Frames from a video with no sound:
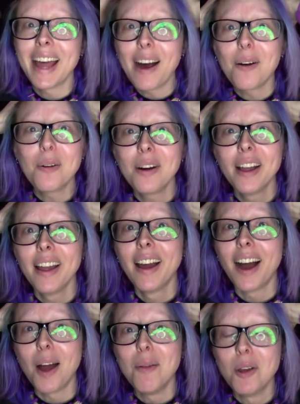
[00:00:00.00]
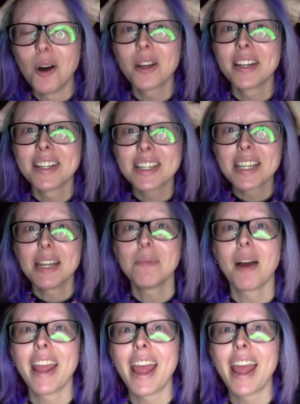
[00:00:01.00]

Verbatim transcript: now I'm not going to see my